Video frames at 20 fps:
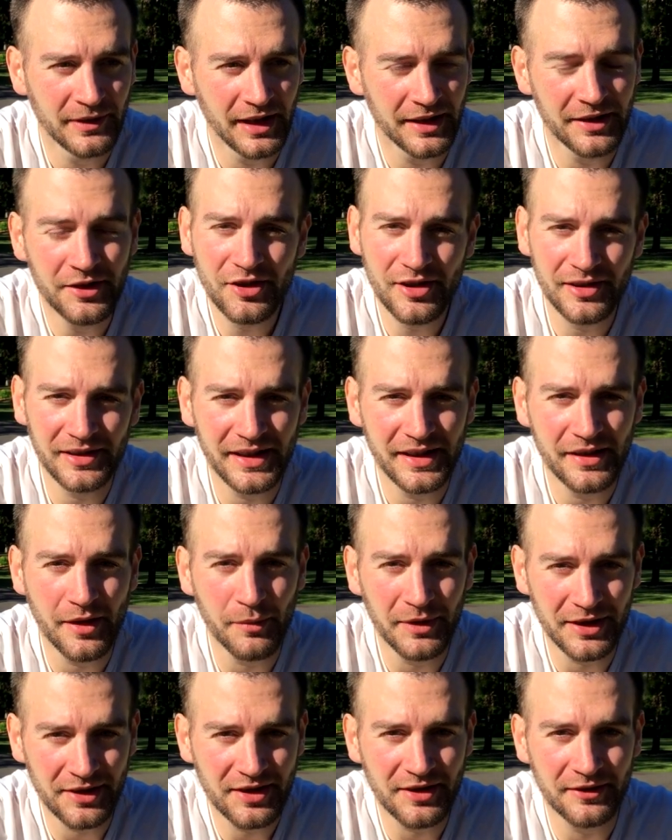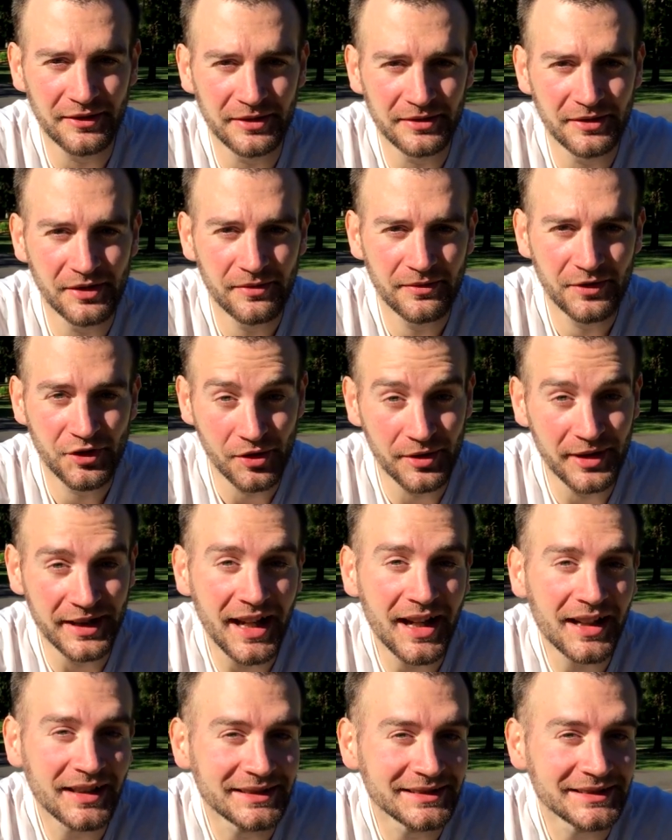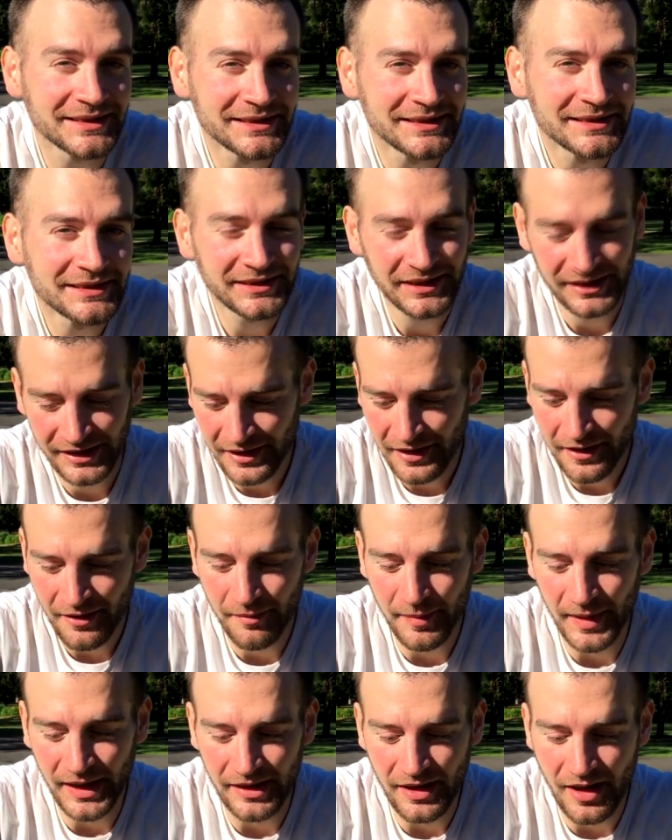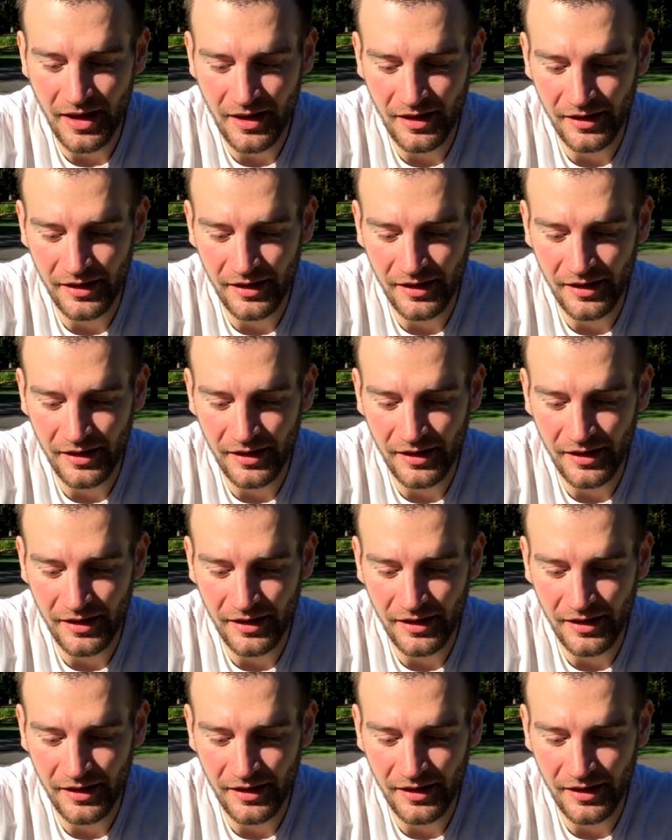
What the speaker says: Initially, I wanted to shoot a gun, but